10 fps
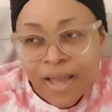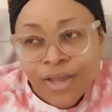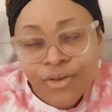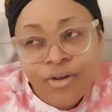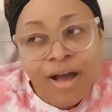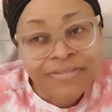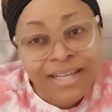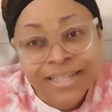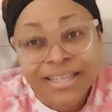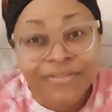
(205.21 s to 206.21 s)
You know, I've
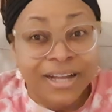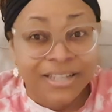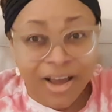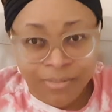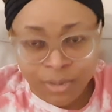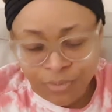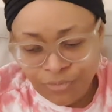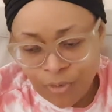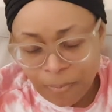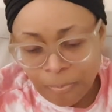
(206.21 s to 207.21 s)
said this several times
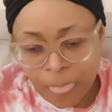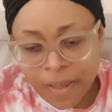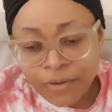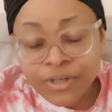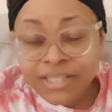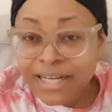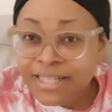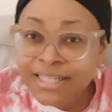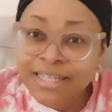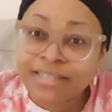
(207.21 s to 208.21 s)
before.
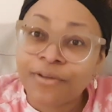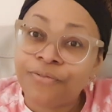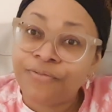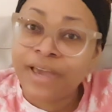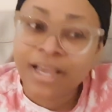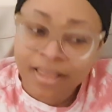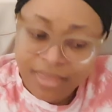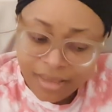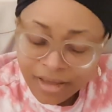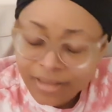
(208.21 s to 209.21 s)
Christianity is a
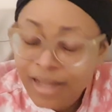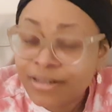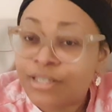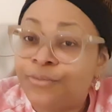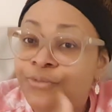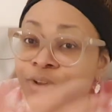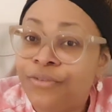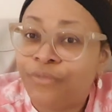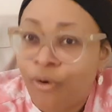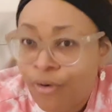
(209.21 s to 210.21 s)
faith that is
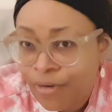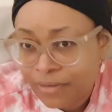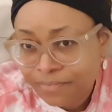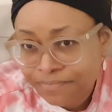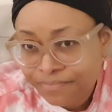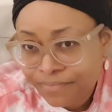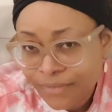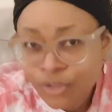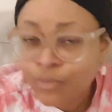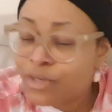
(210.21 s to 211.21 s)
free for all.
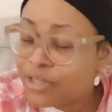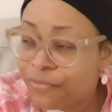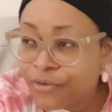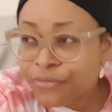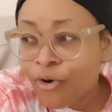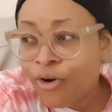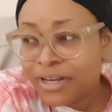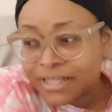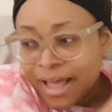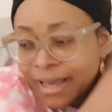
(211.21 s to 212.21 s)
You know, when you say free for
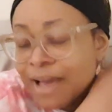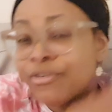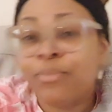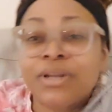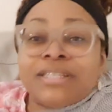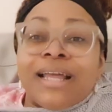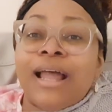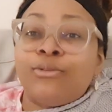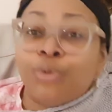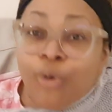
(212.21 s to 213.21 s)
all, it's like everybody is
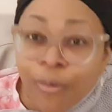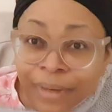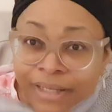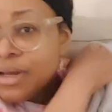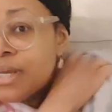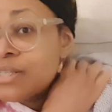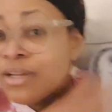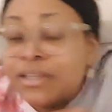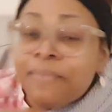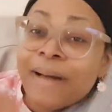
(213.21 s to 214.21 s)
allowed to come in. It's
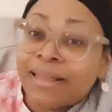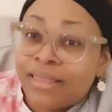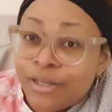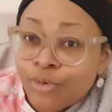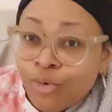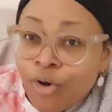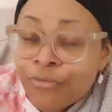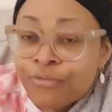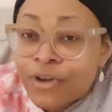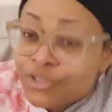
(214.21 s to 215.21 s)
not a bad thing, though.
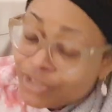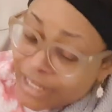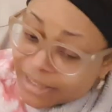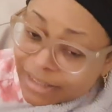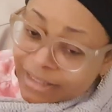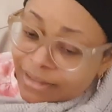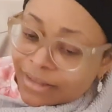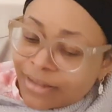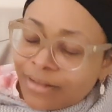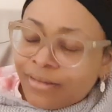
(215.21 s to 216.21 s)

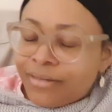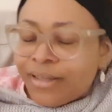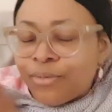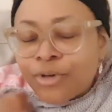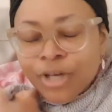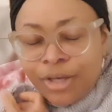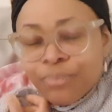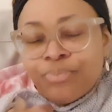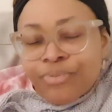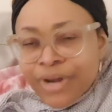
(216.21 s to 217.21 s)
Unfortunately,
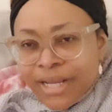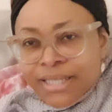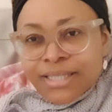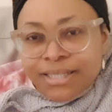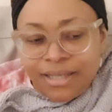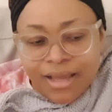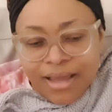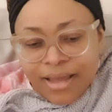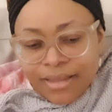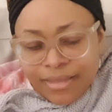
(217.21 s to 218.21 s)
it brings
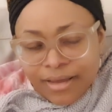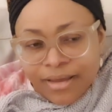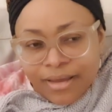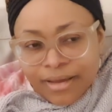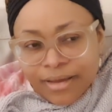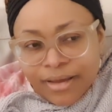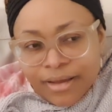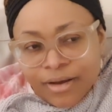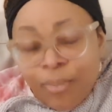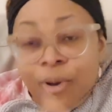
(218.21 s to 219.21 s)
the
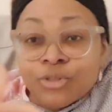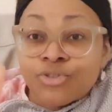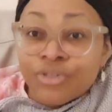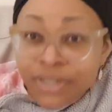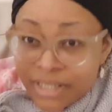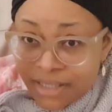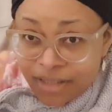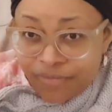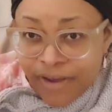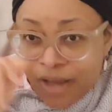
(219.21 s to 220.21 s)

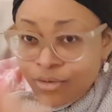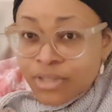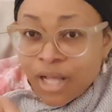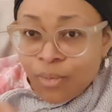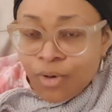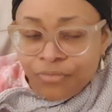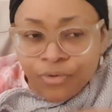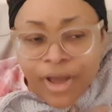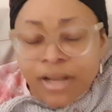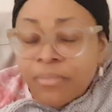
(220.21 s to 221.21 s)
opportunity, if I can use that word,
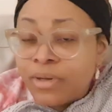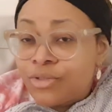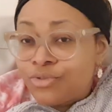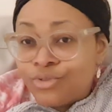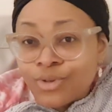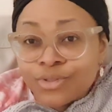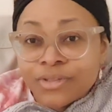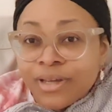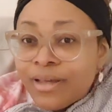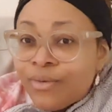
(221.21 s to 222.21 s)
for anybody to
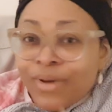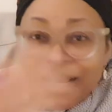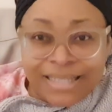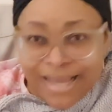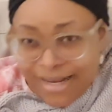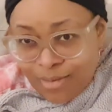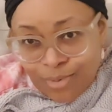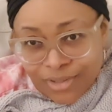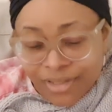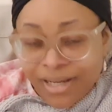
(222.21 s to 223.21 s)
just, when I say
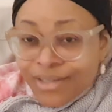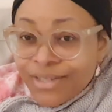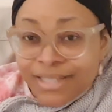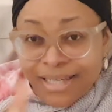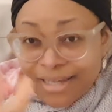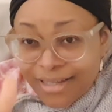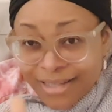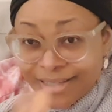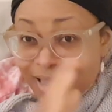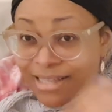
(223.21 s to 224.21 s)
anybody, you see,
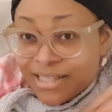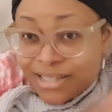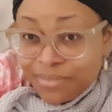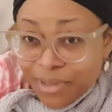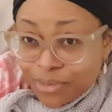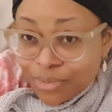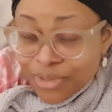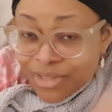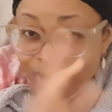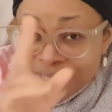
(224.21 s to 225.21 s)
it's legitimate, though.
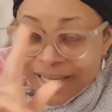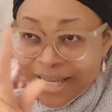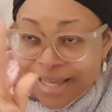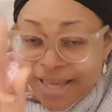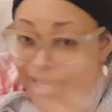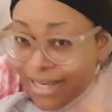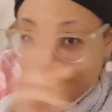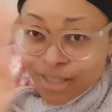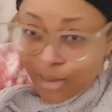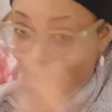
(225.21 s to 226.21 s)
It's not
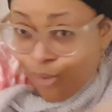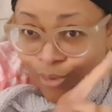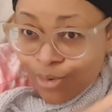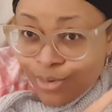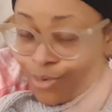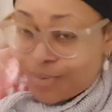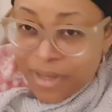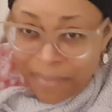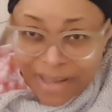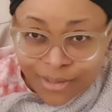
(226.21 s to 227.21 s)
against the law to
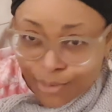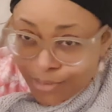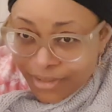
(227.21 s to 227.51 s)
be a pastor.